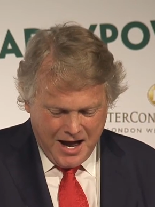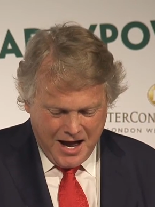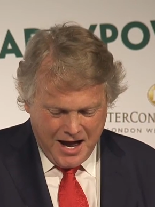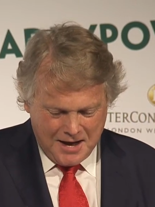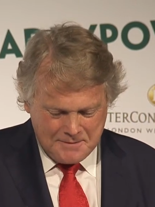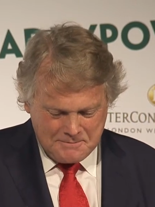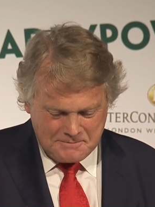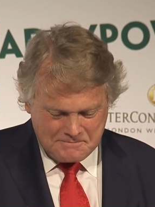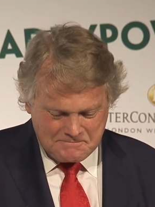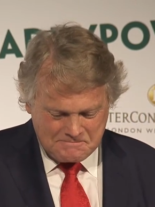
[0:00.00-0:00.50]

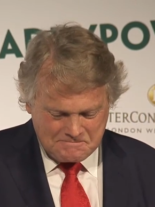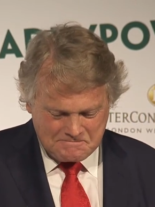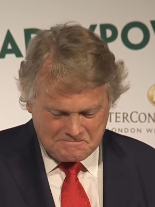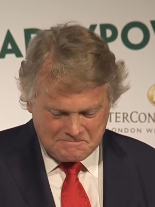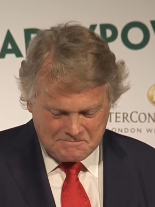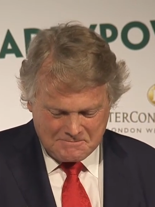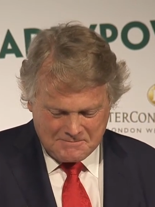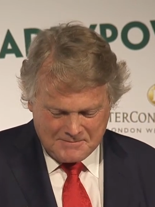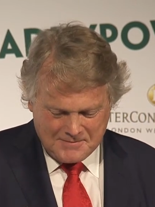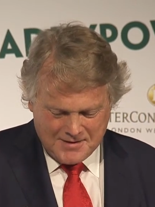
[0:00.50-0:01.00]

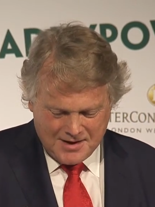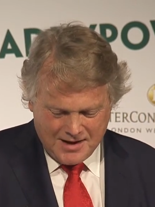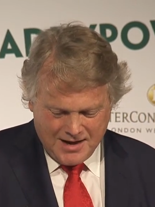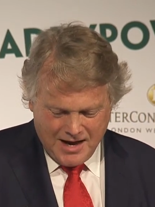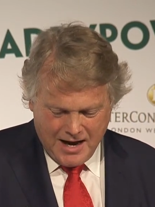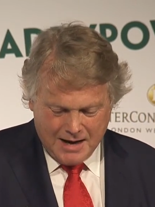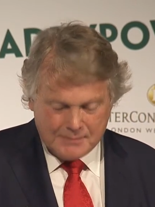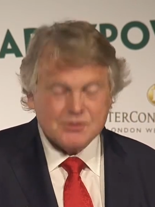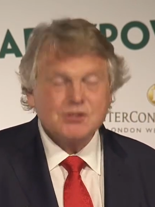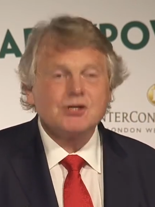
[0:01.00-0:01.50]

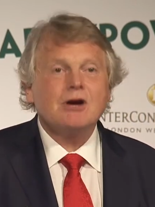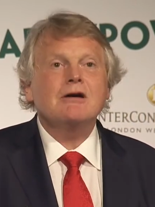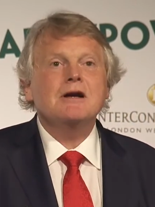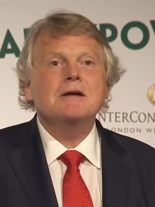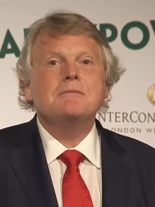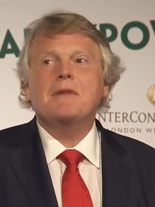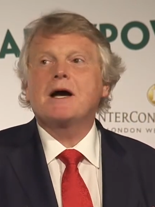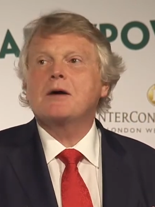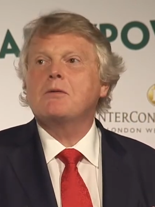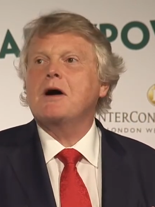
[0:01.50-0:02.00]
I'm
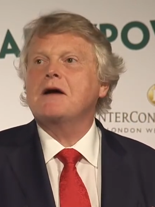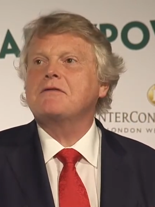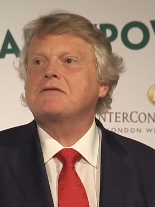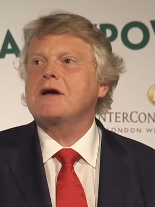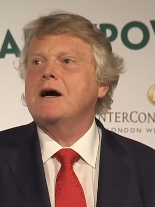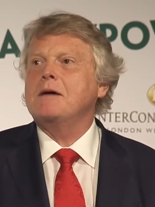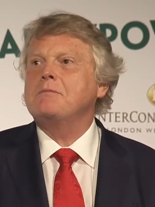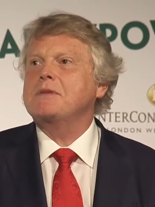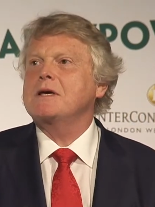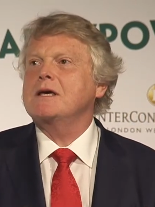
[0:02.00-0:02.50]
sorry my wife
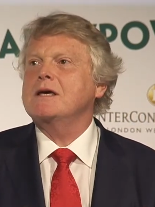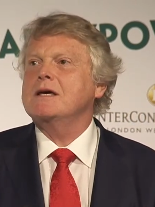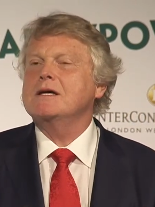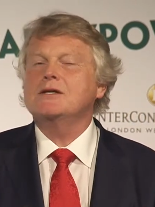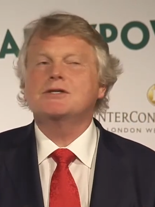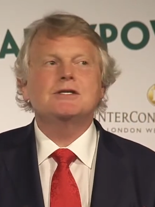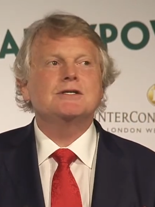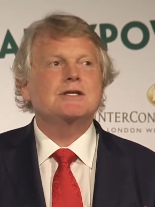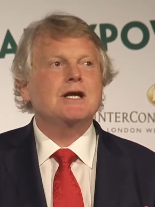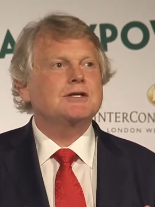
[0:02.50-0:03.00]
can't be here.
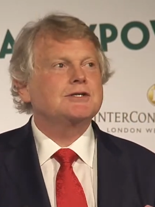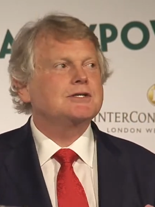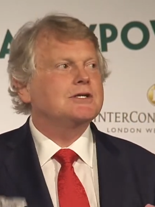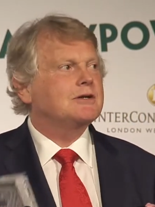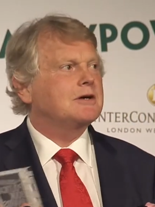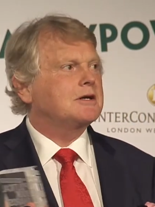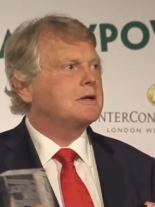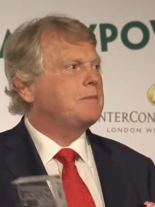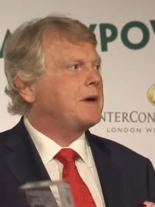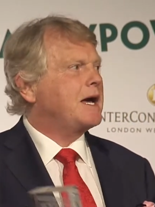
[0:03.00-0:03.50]
She's actually
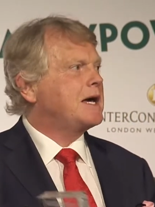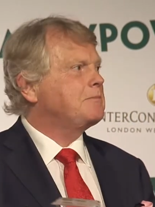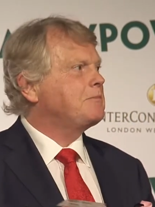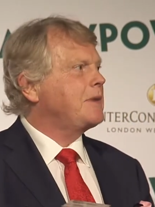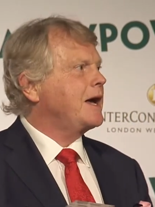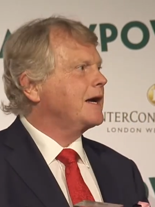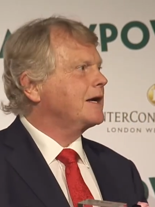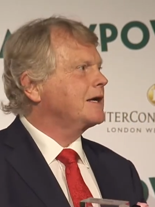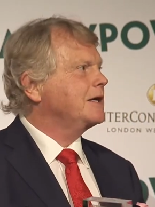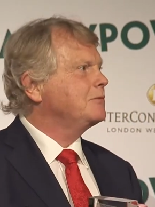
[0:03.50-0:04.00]
got a bad
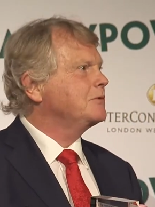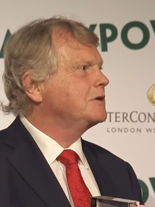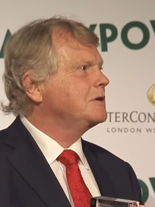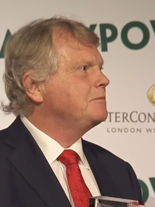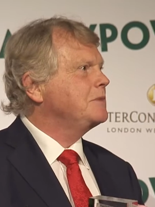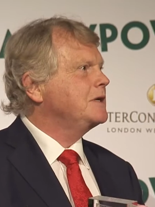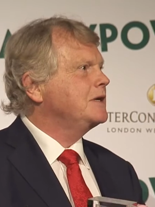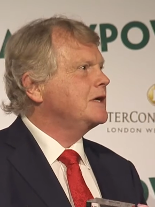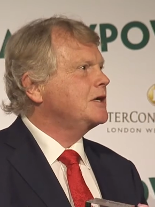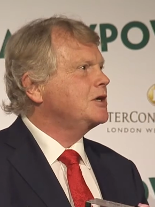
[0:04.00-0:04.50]
back. It would have
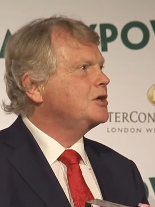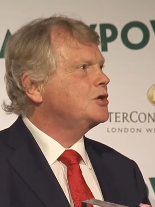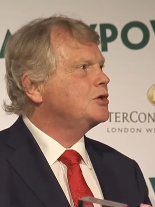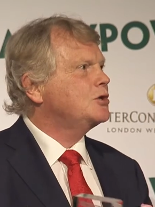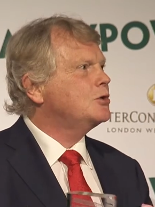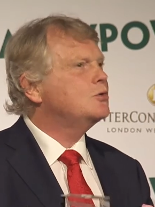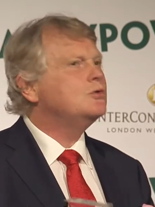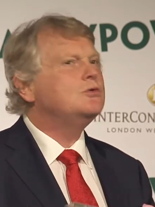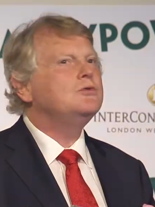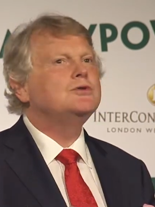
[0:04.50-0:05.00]
been a
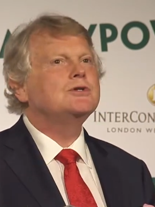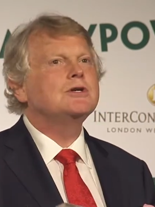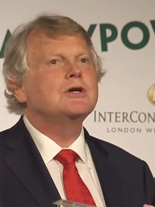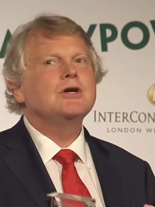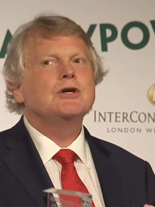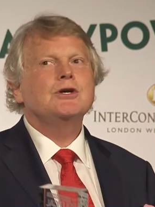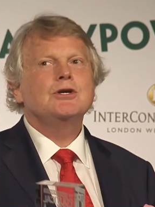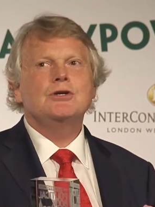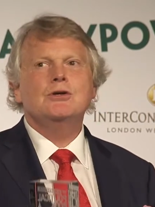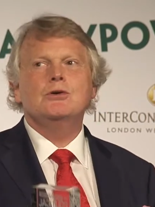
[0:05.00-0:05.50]
huge,
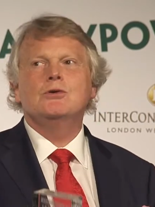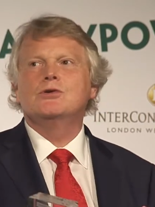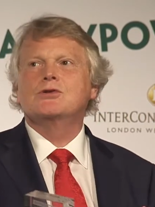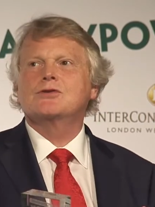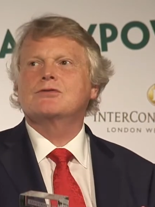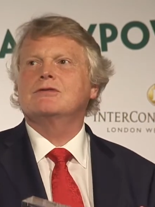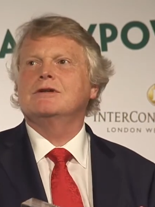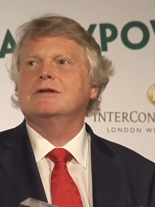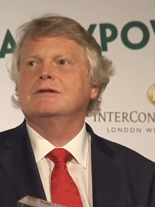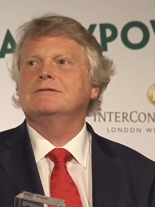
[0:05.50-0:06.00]
huge
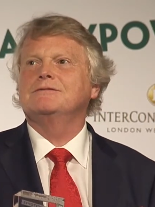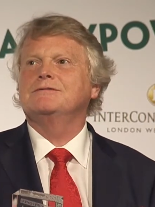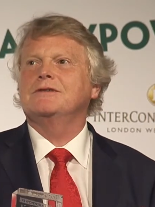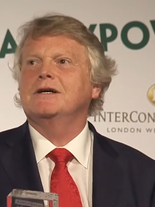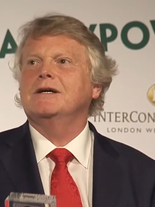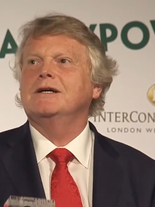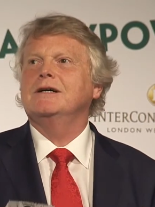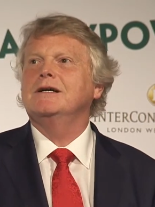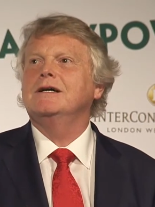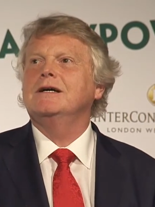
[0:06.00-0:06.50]
thrill for
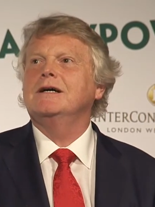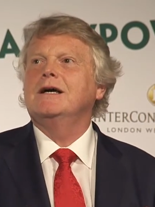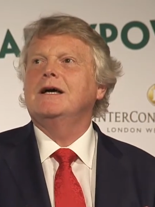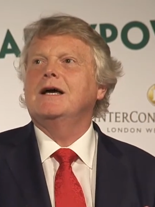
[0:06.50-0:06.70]
her.